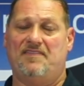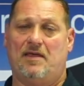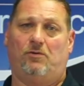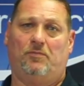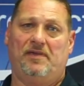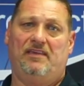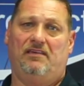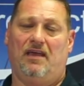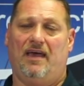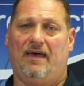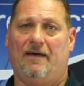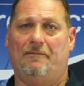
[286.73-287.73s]
and that'll be
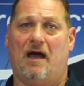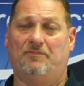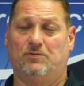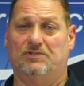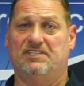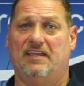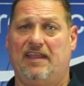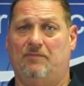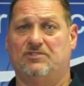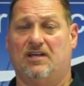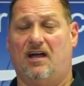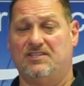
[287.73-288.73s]
up to a 10
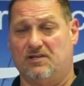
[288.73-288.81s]
amp charge.